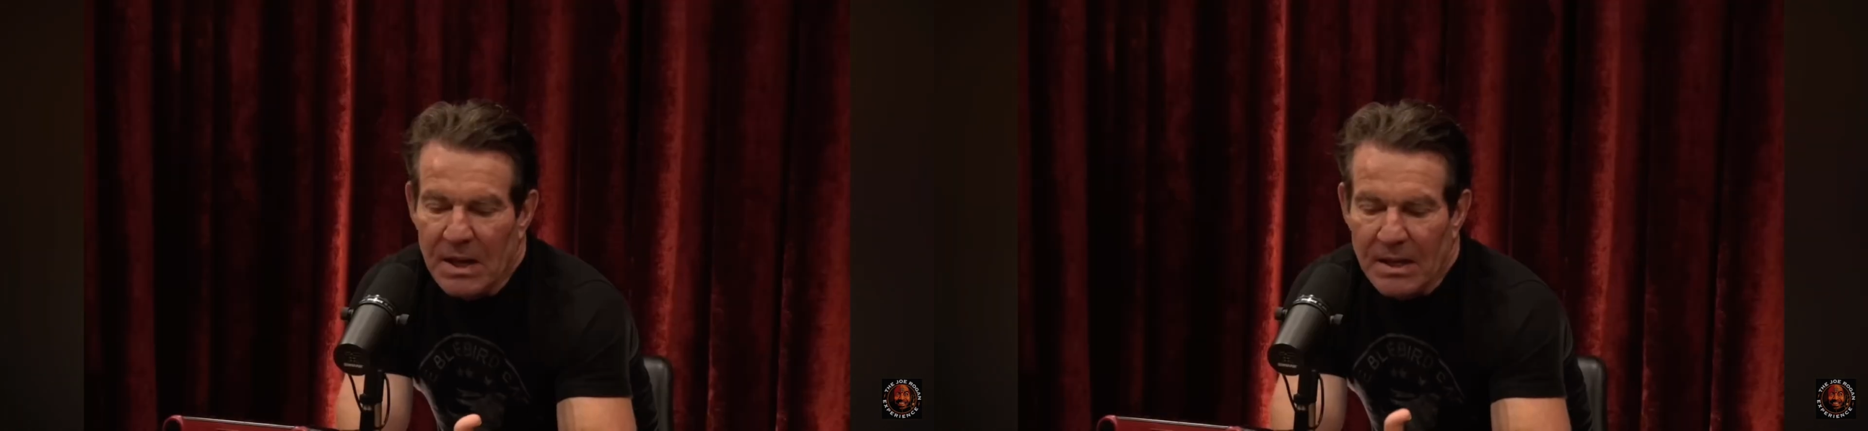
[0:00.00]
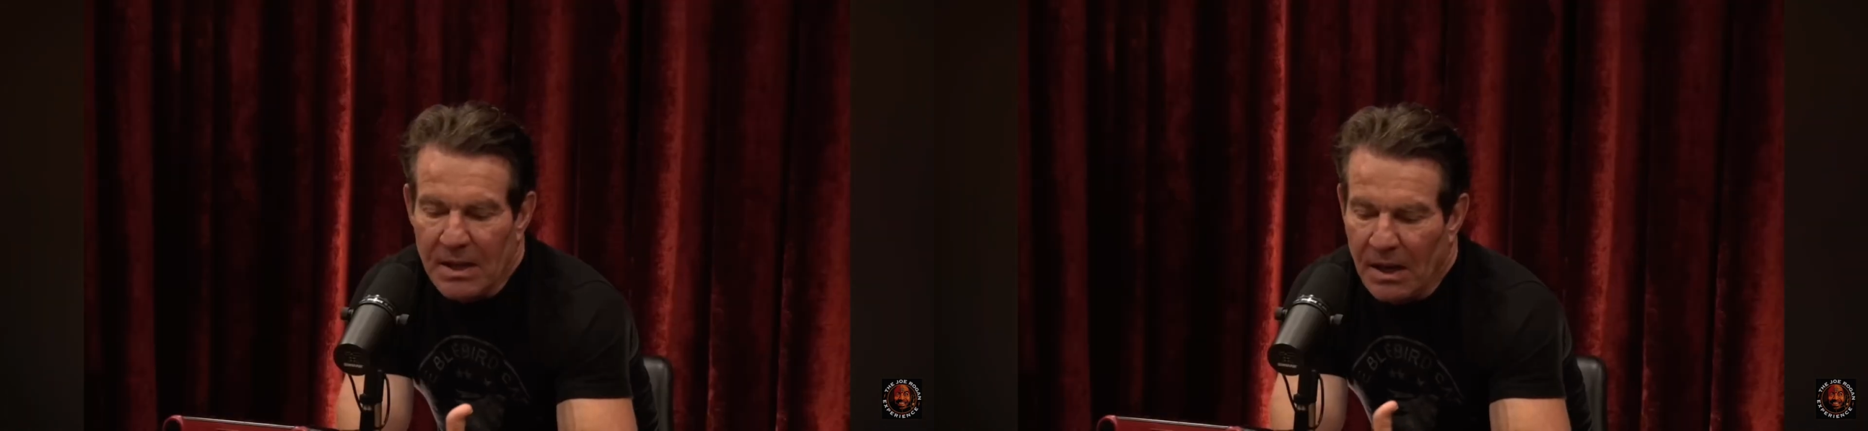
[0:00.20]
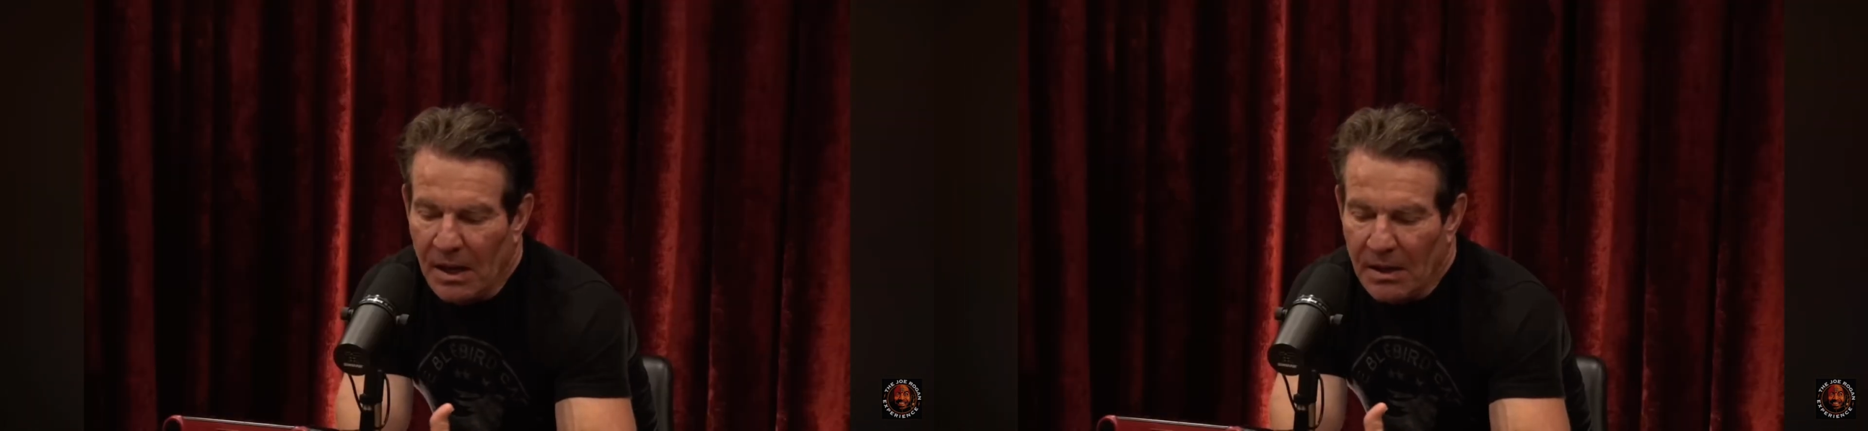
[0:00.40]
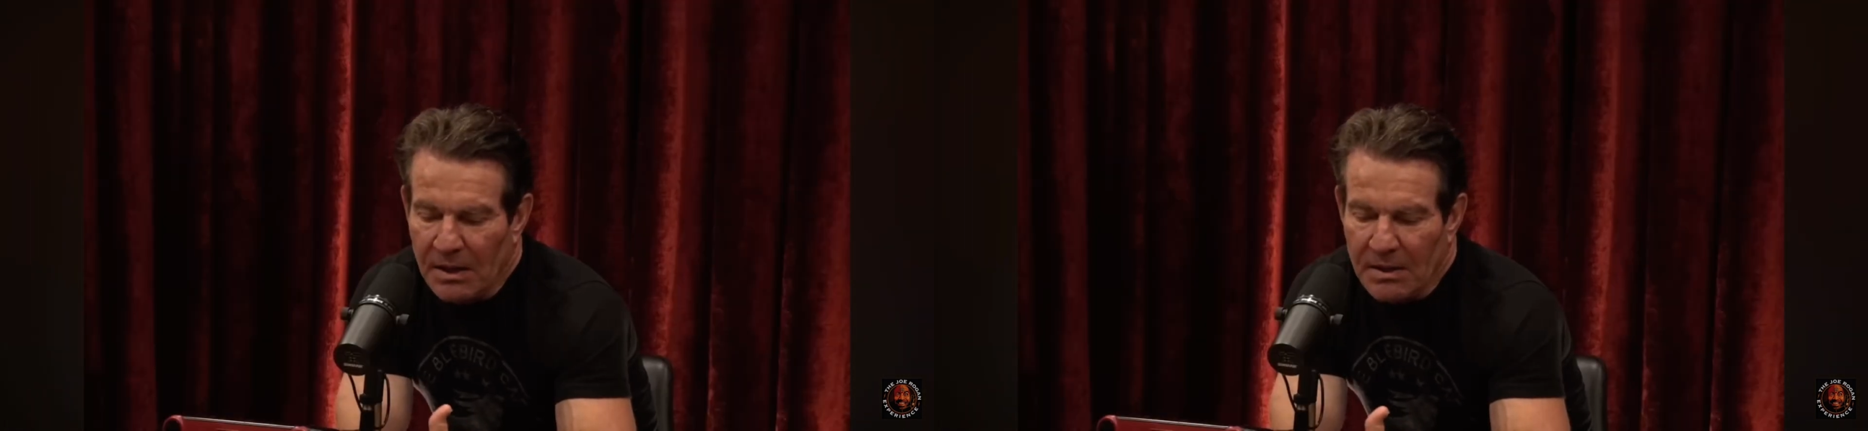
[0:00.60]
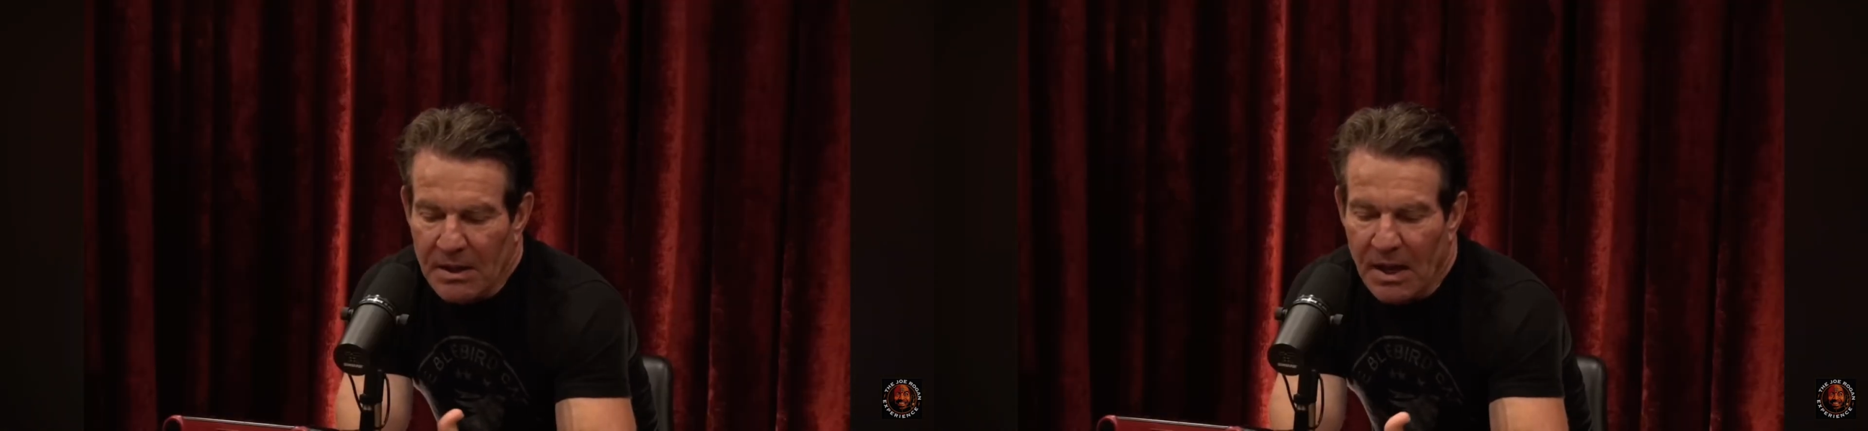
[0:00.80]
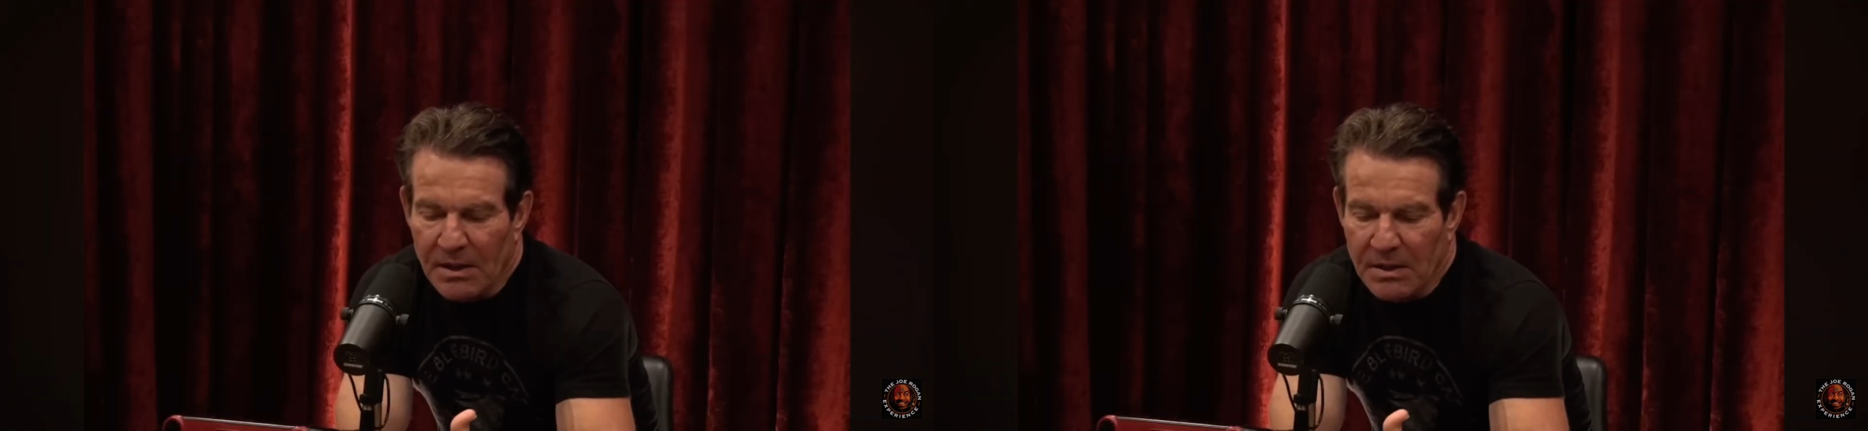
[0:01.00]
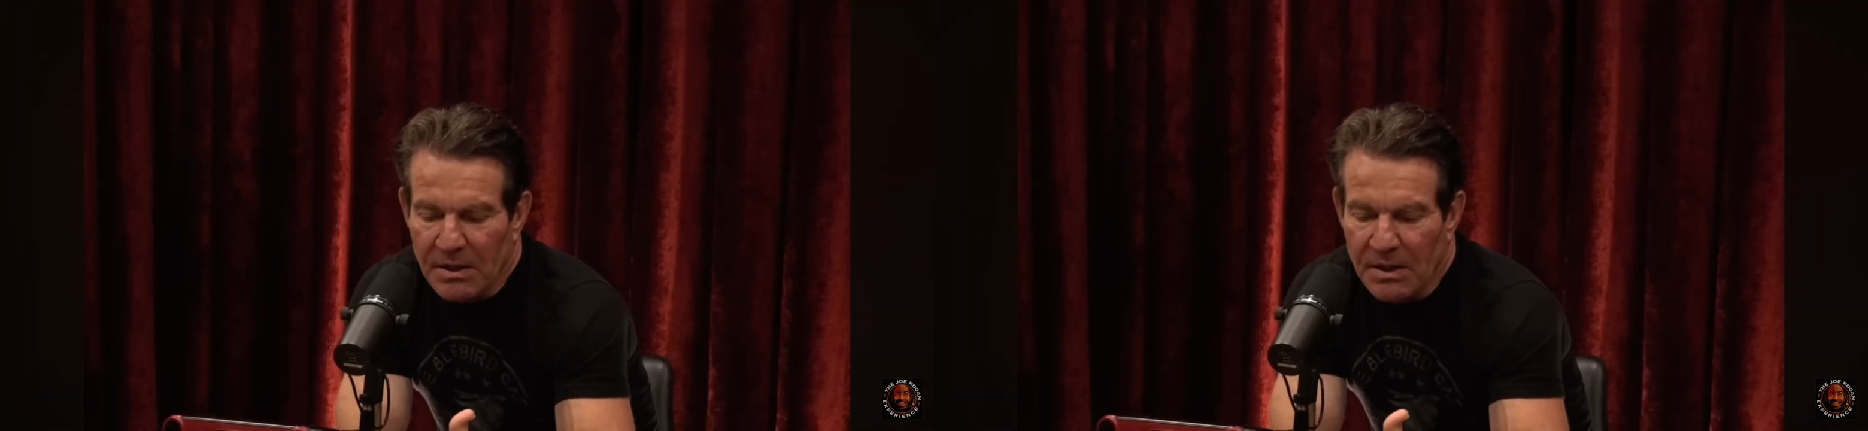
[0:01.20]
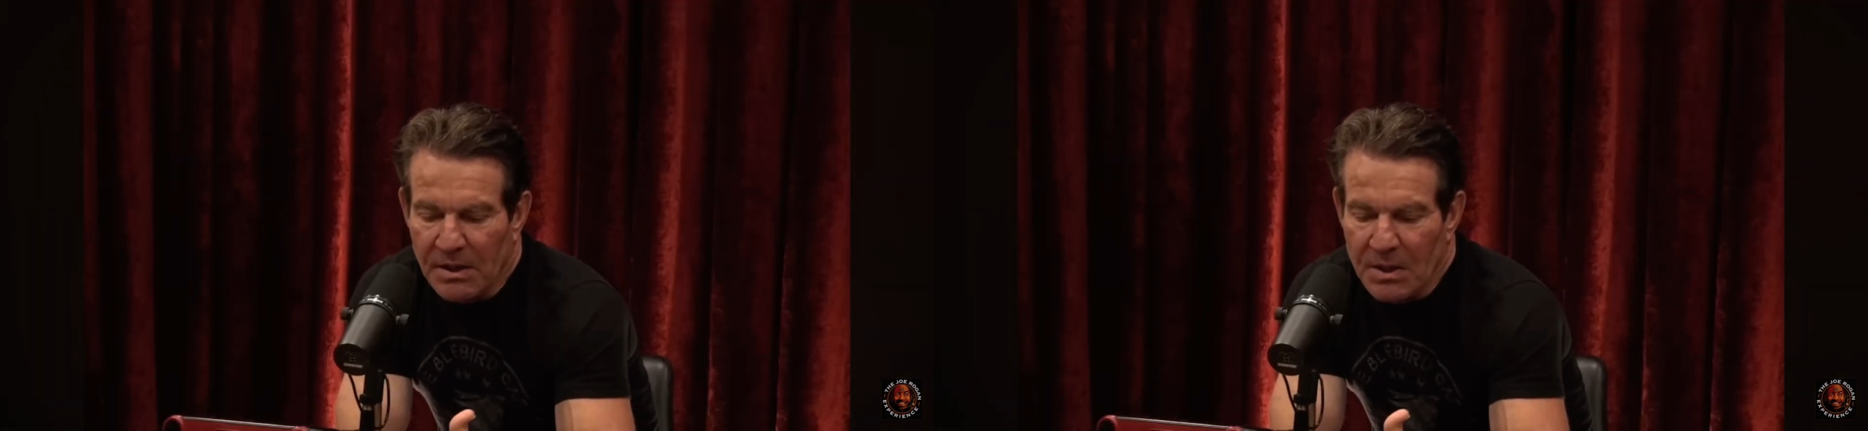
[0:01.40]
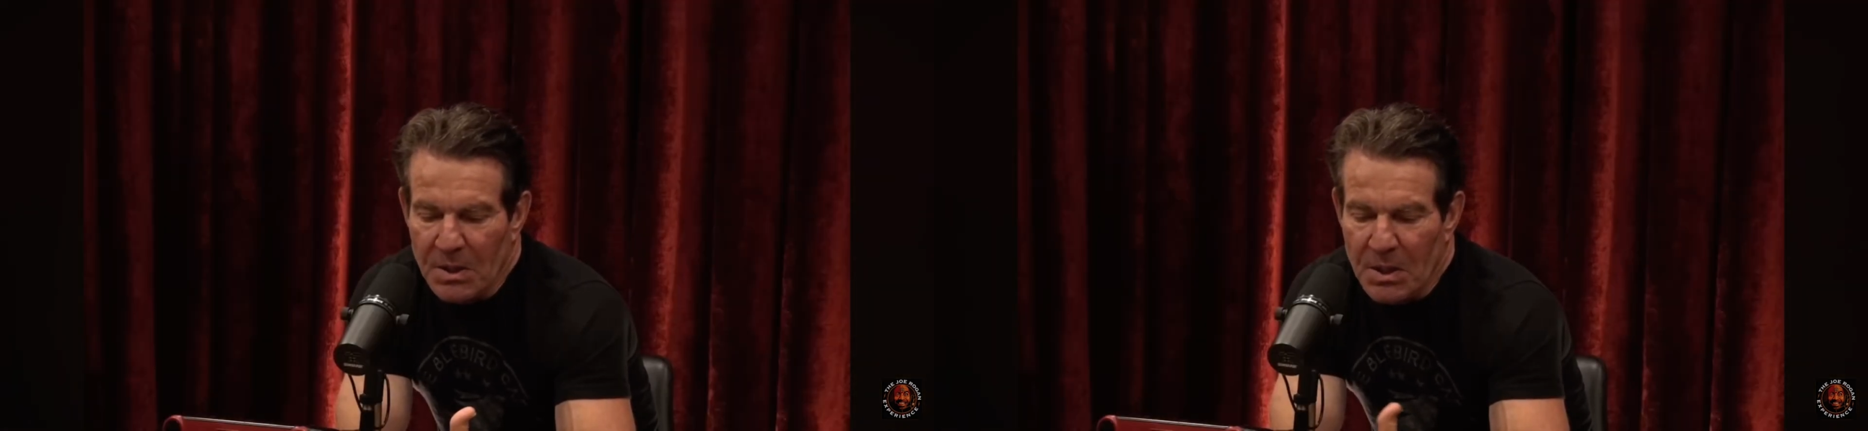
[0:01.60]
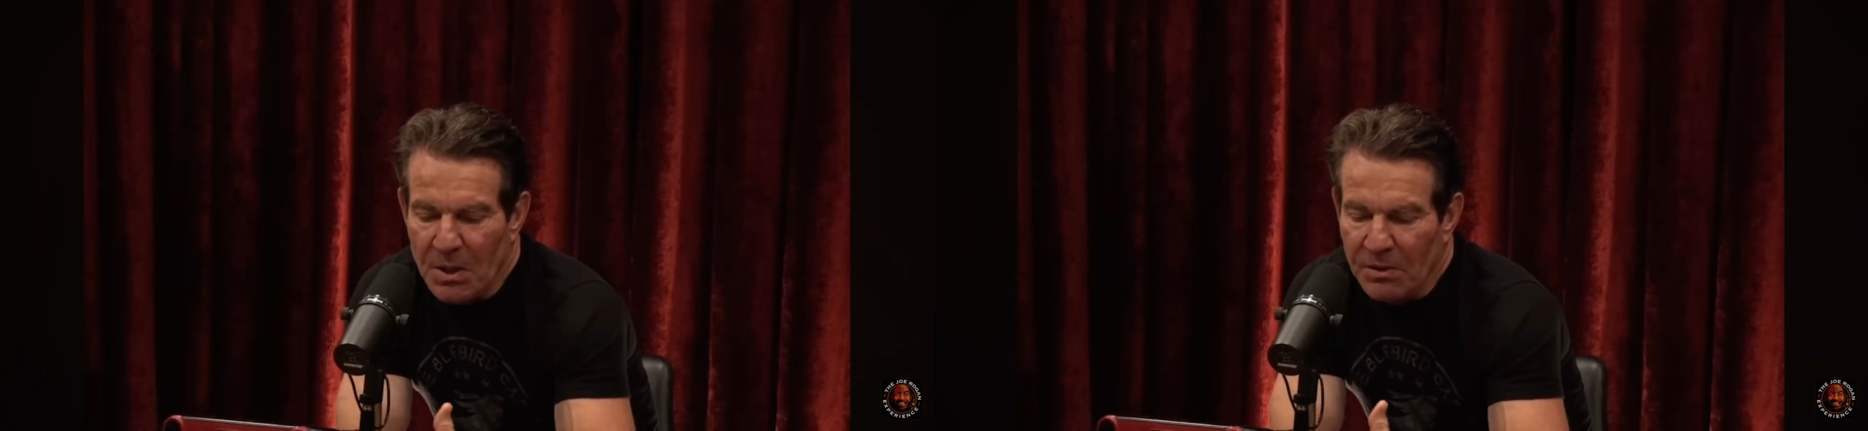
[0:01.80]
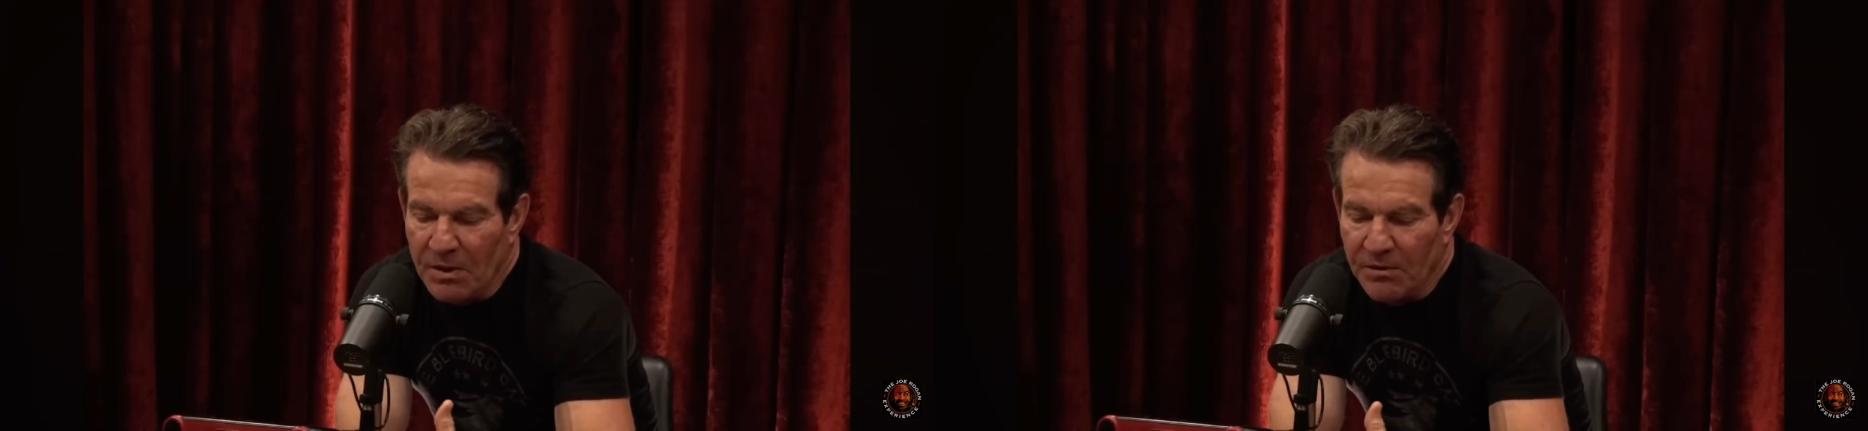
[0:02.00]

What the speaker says: that, these